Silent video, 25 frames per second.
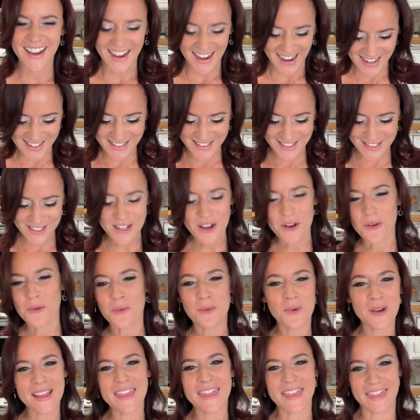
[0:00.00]
And so
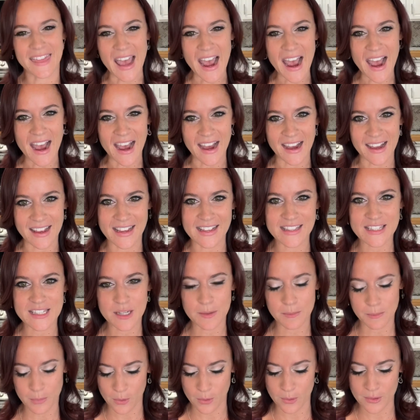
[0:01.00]
with that, it's
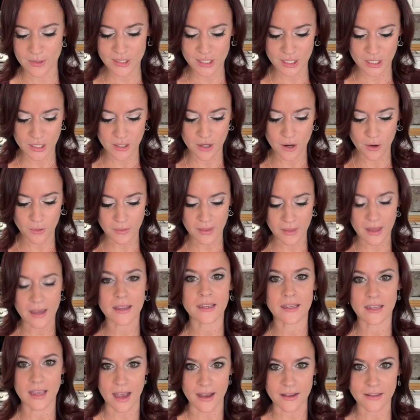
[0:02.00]
important to know that
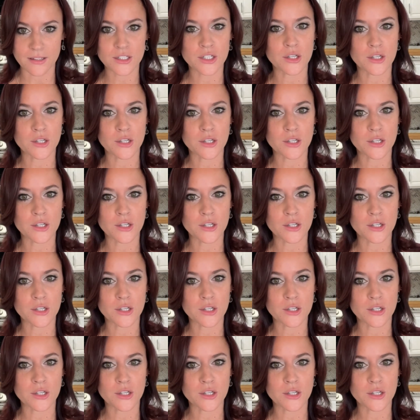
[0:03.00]
yes,